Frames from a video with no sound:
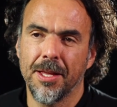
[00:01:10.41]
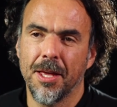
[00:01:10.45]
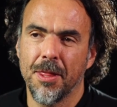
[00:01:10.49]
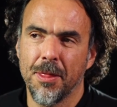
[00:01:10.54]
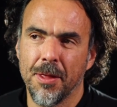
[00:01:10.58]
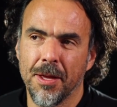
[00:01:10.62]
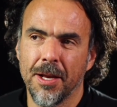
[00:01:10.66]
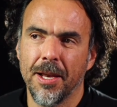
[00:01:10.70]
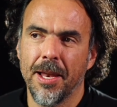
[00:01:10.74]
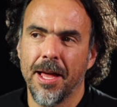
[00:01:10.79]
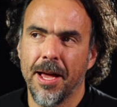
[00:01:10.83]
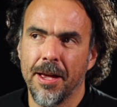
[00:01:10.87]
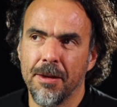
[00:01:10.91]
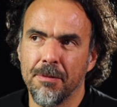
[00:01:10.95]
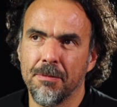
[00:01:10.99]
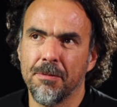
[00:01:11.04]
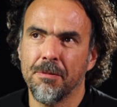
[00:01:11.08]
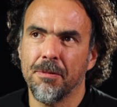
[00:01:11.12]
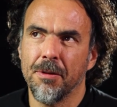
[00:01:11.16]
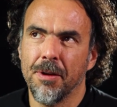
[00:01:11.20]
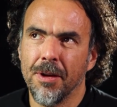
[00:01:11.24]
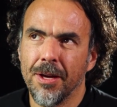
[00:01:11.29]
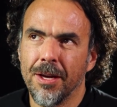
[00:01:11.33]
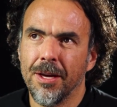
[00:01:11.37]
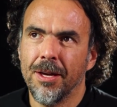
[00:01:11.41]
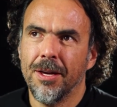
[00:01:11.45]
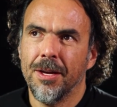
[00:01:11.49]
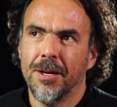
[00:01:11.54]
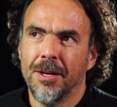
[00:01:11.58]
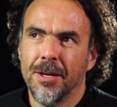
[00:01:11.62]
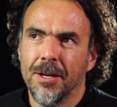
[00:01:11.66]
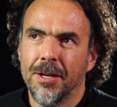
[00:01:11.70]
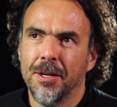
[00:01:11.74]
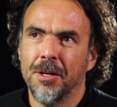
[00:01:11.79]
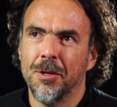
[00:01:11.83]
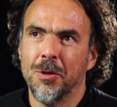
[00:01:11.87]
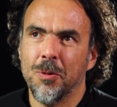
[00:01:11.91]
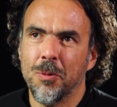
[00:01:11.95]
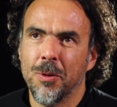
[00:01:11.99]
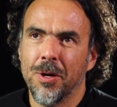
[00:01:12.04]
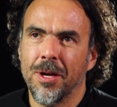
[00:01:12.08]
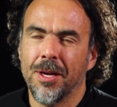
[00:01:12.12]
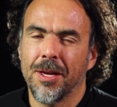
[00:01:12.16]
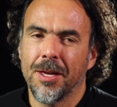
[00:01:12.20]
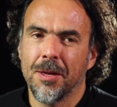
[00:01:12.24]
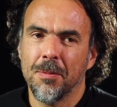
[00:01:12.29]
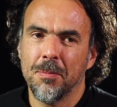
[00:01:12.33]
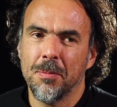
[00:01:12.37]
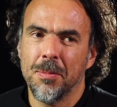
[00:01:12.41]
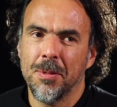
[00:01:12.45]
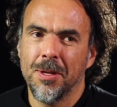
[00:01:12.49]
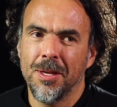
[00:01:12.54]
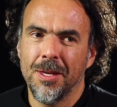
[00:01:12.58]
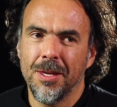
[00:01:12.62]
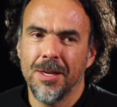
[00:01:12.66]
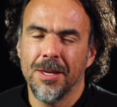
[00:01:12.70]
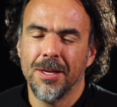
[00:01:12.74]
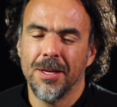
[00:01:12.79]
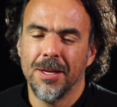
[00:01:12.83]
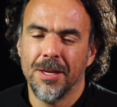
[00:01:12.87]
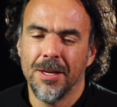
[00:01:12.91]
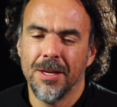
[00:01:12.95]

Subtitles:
I think life, in a way, can be